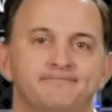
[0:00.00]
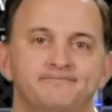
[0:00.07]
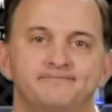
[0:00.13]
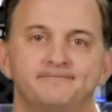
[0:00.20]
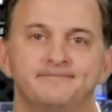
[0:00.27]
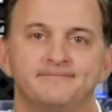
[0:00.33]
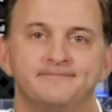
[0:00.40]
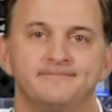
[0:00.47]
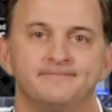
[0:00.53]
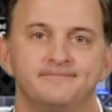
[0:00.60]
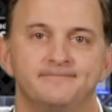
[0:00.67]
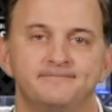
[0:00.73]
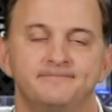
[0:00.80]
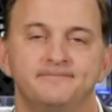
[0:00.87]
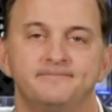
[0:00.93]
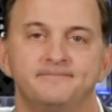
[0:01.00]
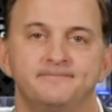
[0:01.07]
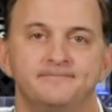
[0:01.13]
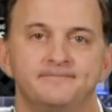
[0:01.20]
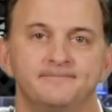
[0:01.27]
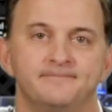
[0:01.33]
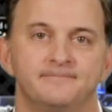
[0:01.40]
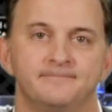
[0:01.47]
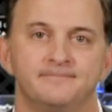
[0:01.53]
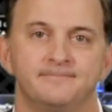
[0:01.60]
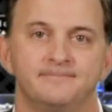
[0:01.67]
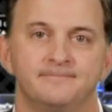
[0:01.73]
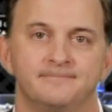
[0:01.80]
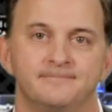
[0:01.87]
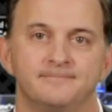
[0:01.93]

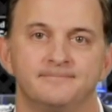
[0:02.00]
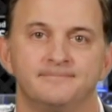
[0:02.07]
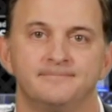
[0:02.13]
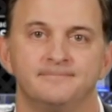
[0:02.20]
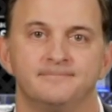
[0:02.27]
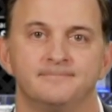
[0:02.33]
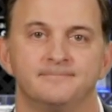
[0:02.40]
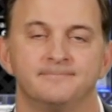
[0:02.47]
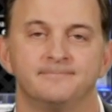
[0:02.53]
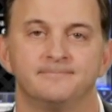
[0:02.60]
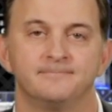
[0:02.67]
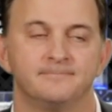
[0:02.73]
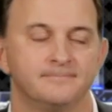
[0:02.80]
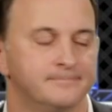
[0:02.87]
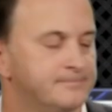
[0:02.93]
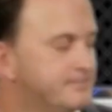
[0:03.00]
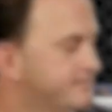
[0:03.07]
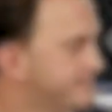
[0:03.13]
[no speech]